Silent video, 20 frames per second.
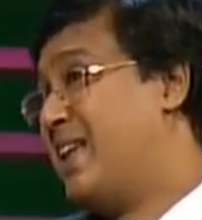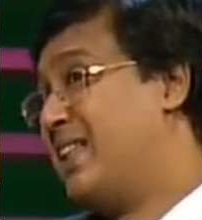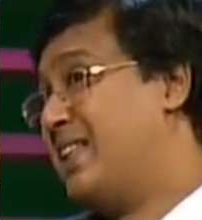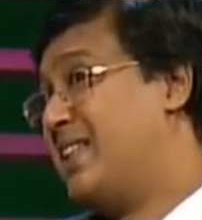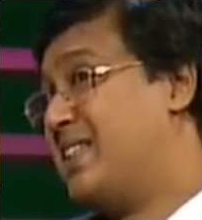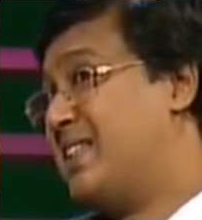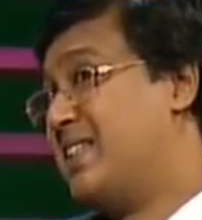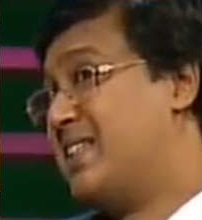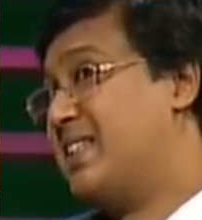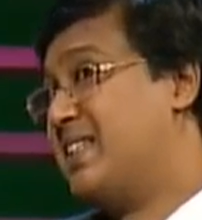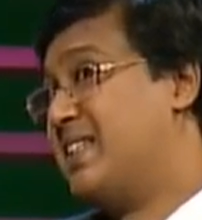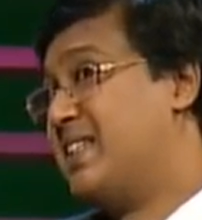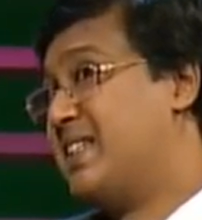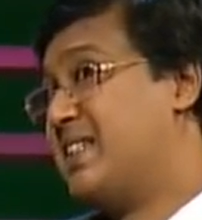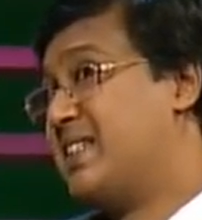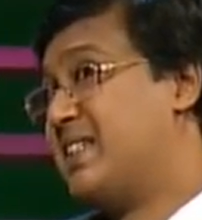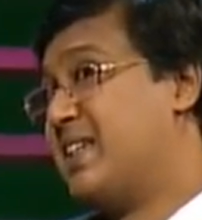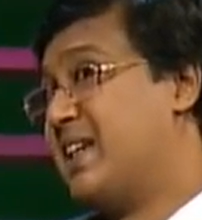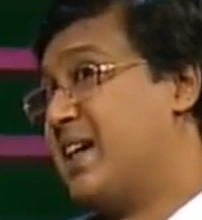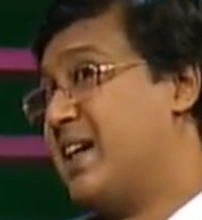This
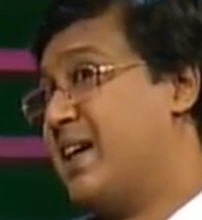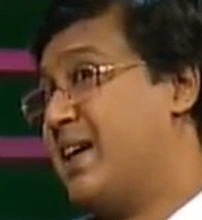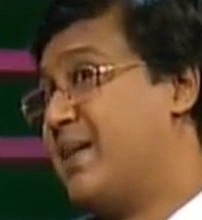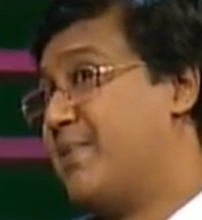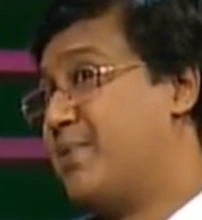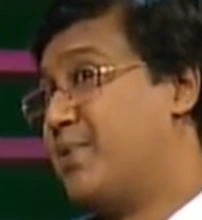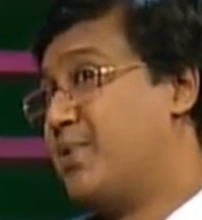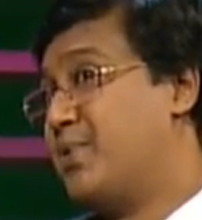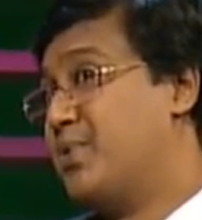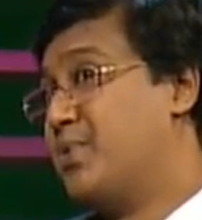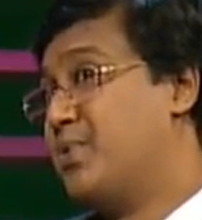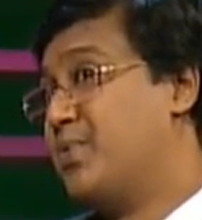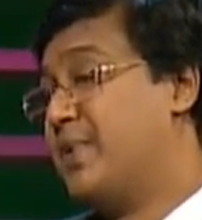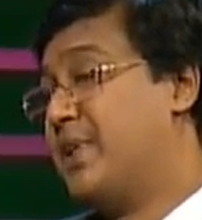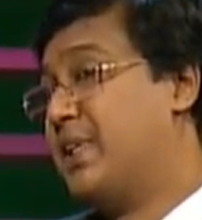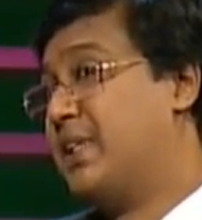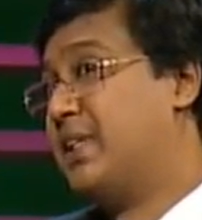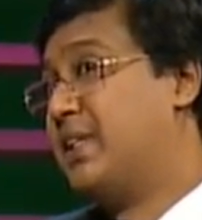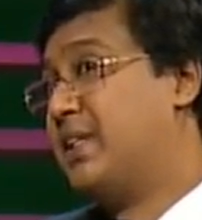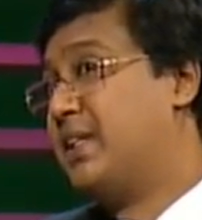is to do
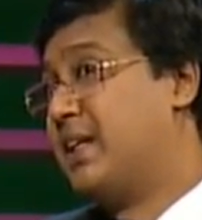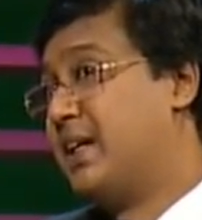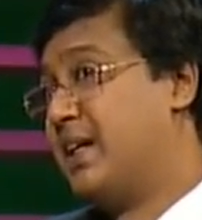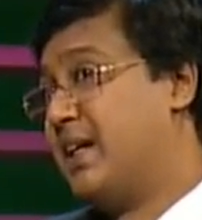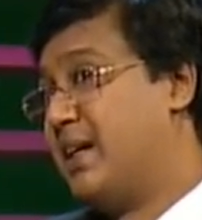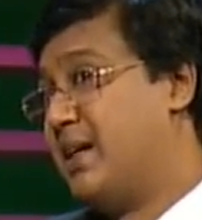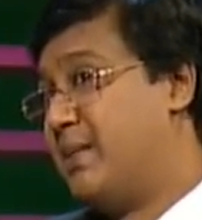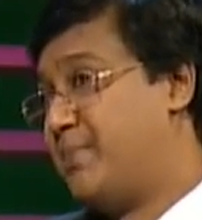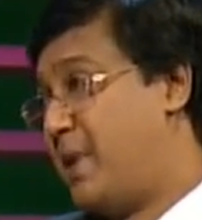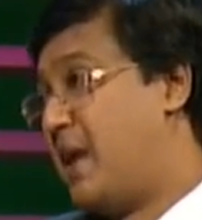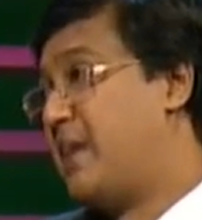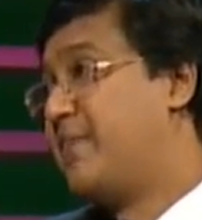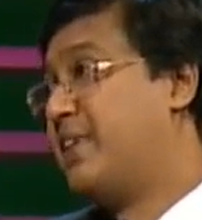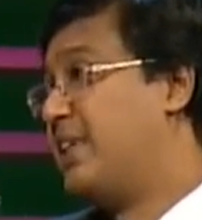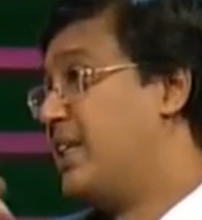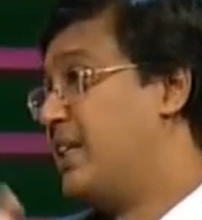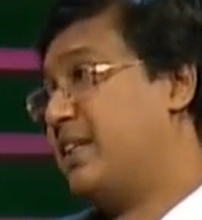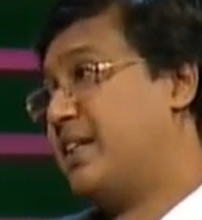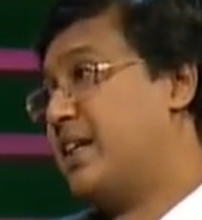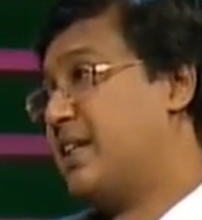with
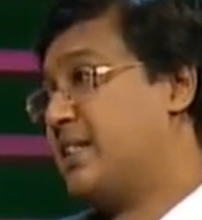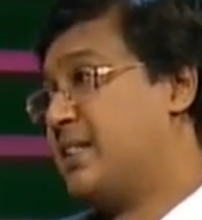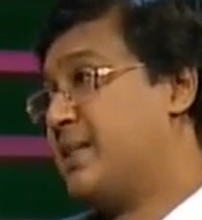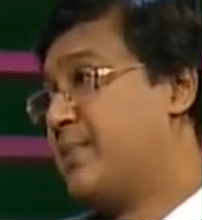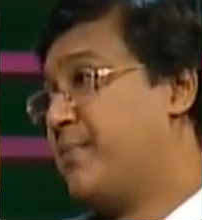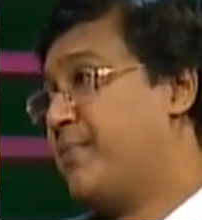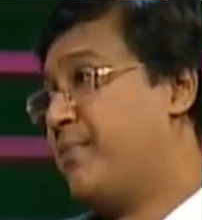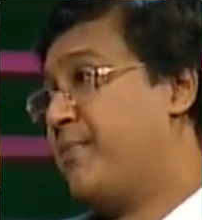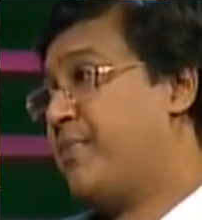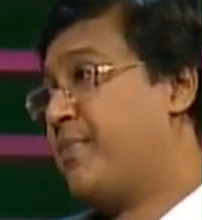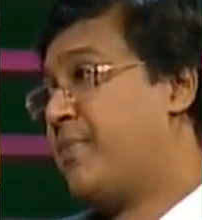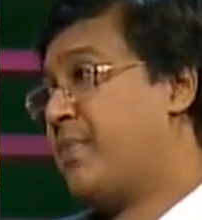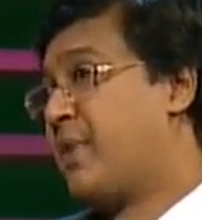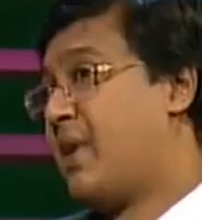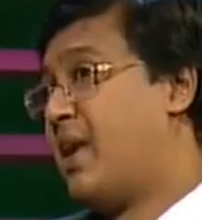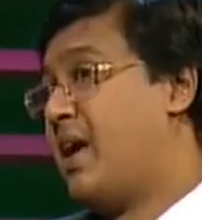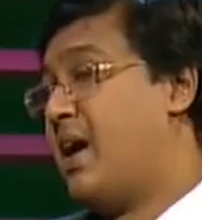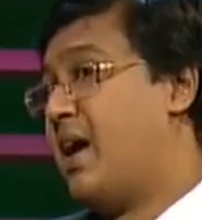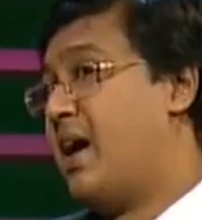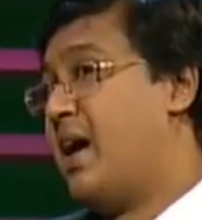private interest,
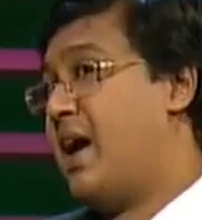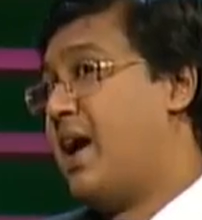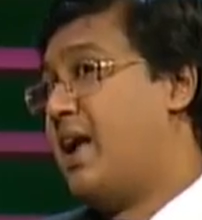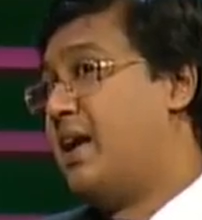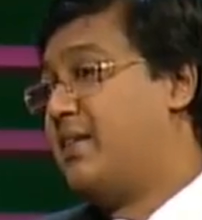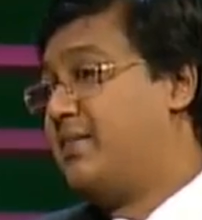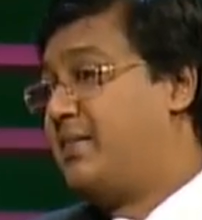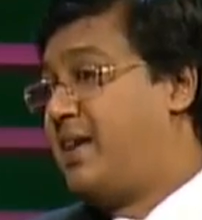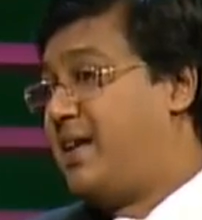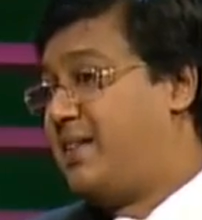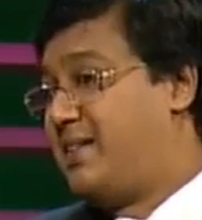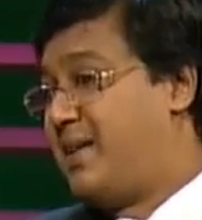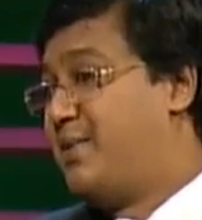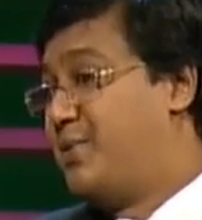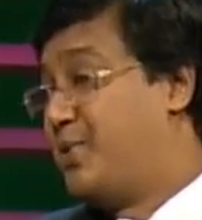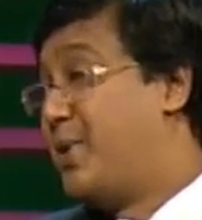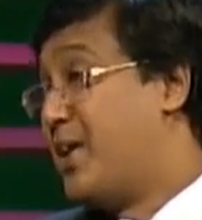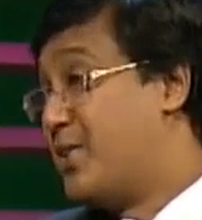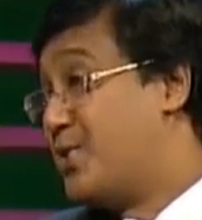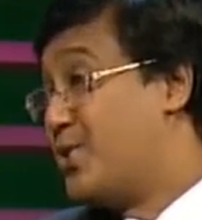and so
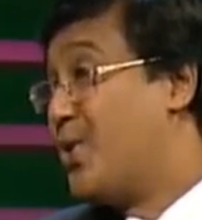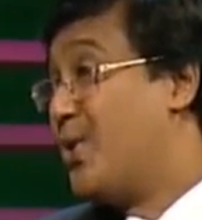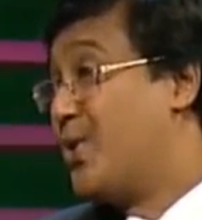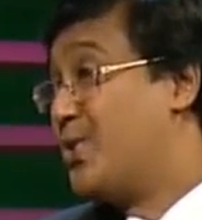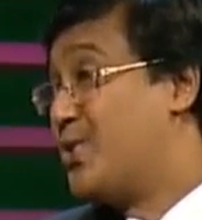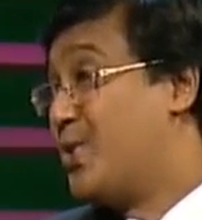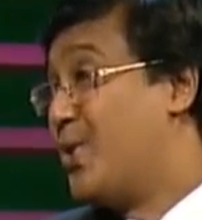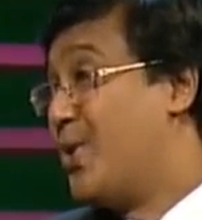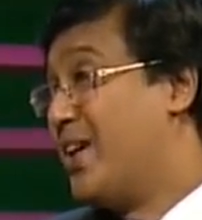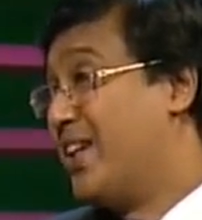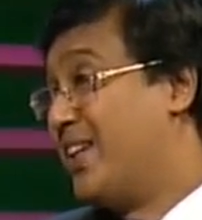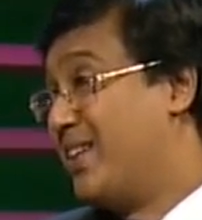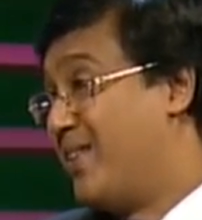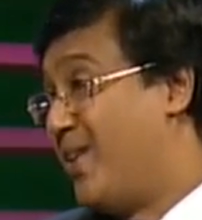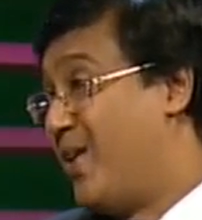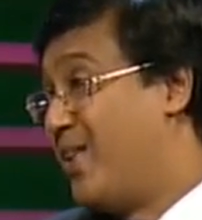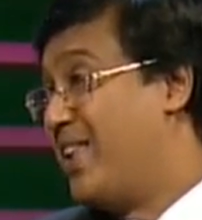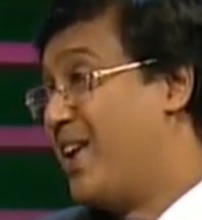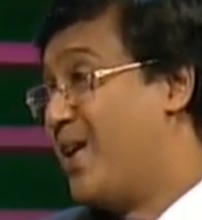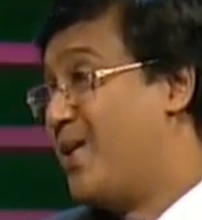you can show it
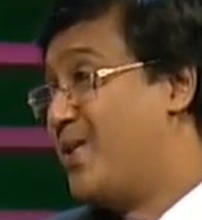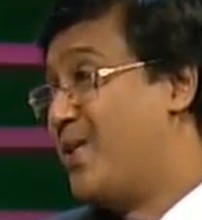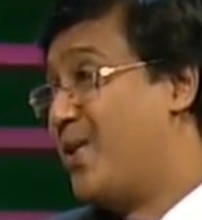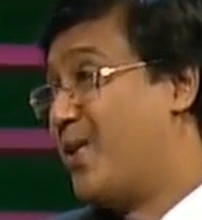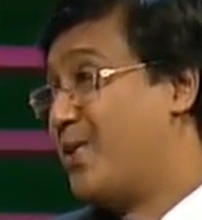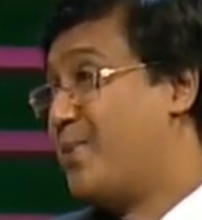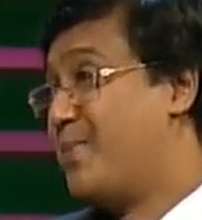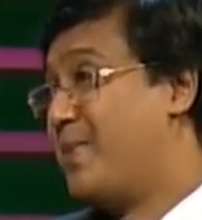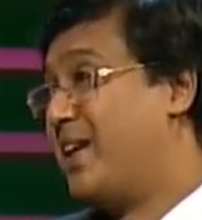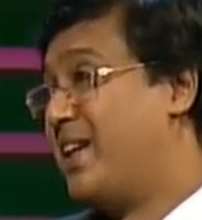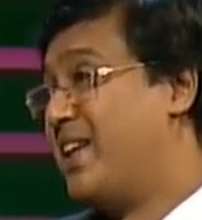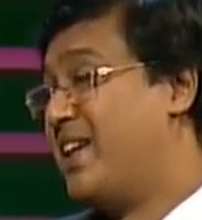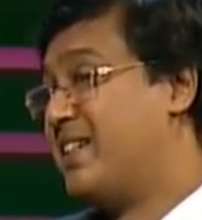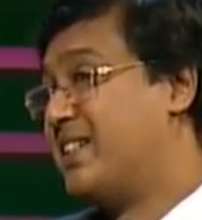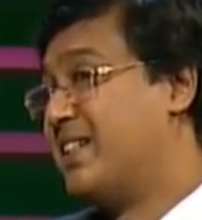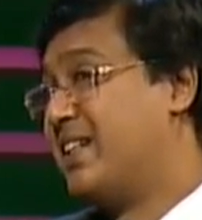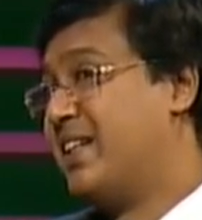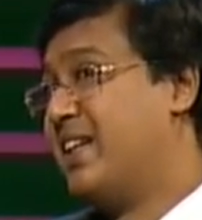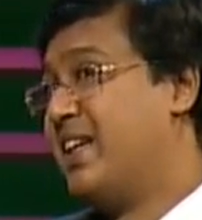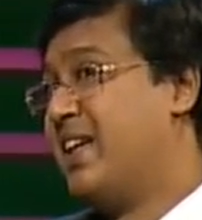on their own
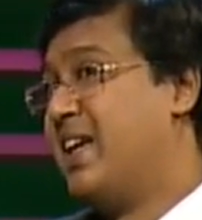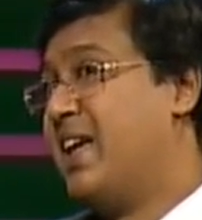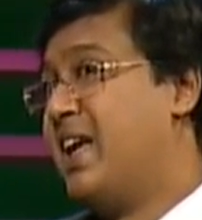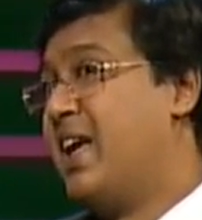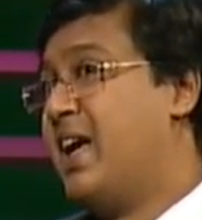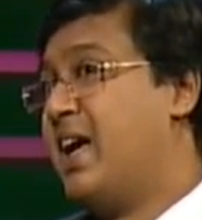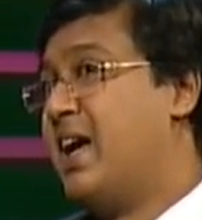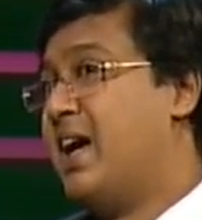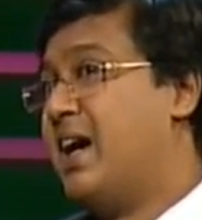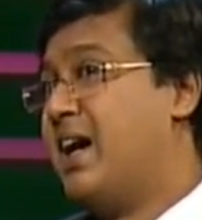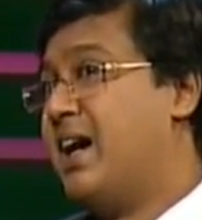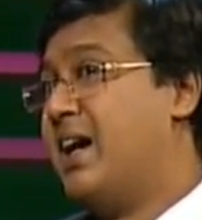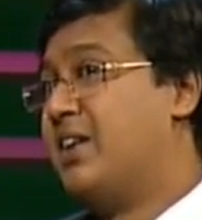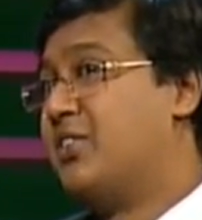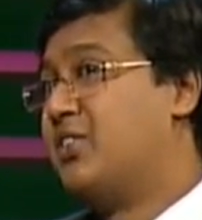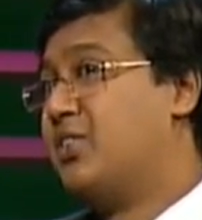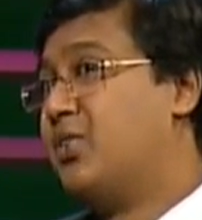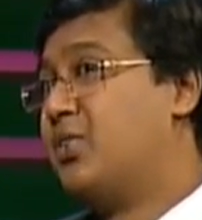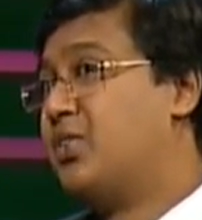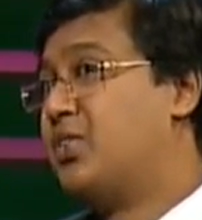documentation.
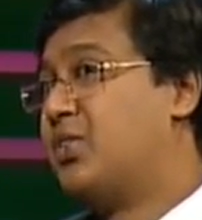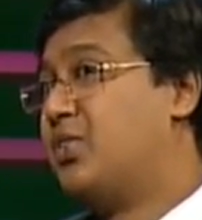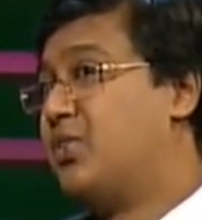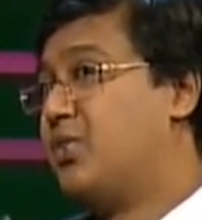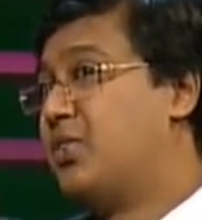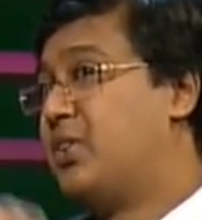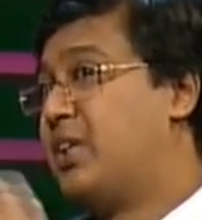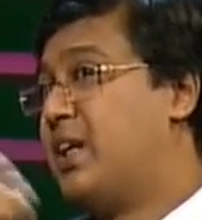So those